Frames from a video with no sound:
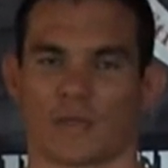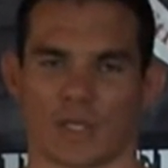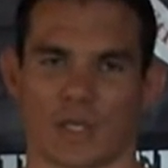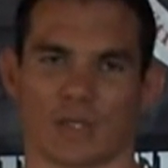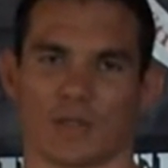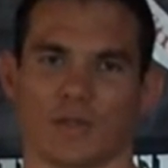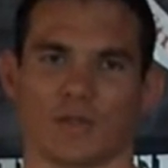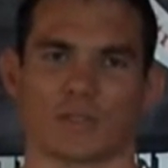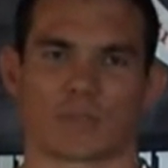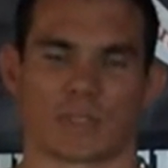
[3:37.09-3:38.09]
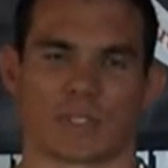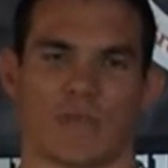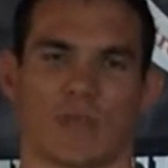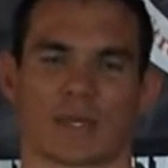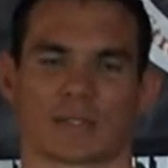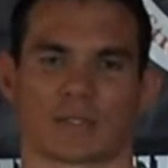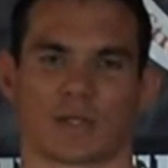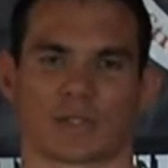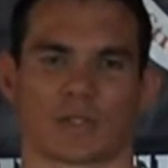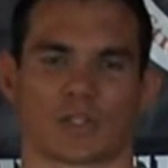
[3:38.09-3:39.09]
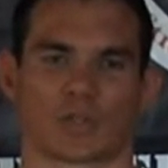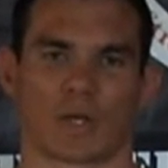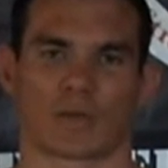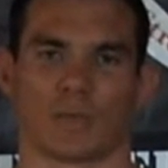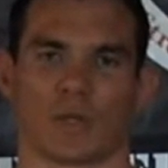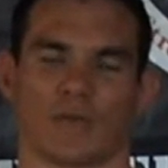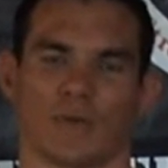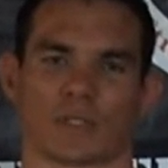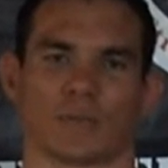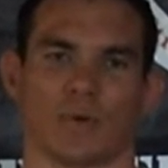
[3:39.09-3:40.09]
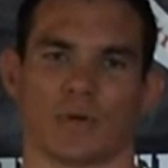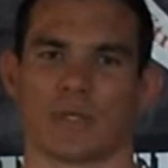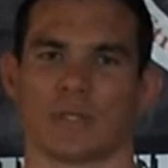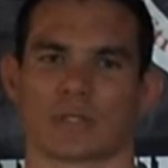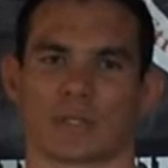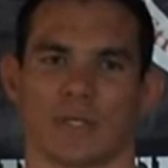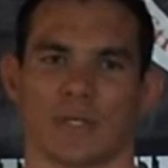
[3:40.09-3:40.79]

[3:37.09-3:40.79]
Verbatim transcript: think you can do specific exercises to strengthen whatever your sport is.